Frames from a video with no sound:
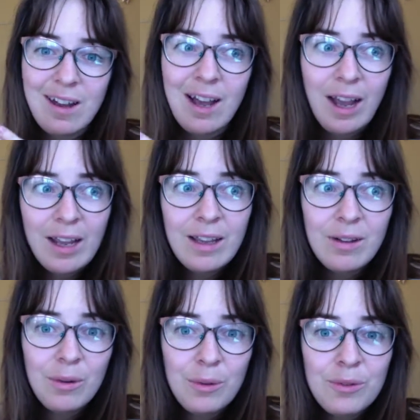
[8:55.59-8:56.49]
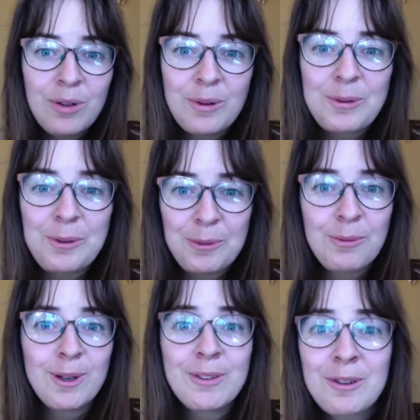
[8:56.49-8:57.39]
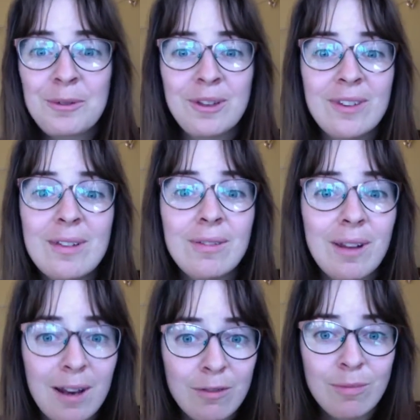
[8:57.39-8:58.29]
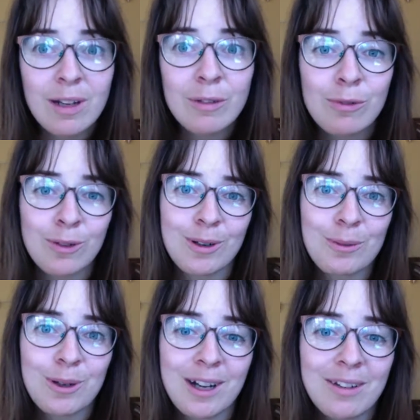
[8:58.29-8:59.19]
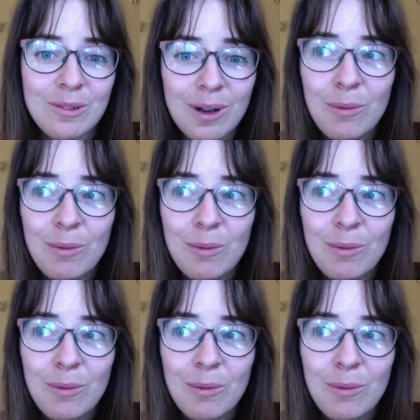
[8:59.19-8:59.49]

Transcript: I also want to receive a lot of money for the work I do.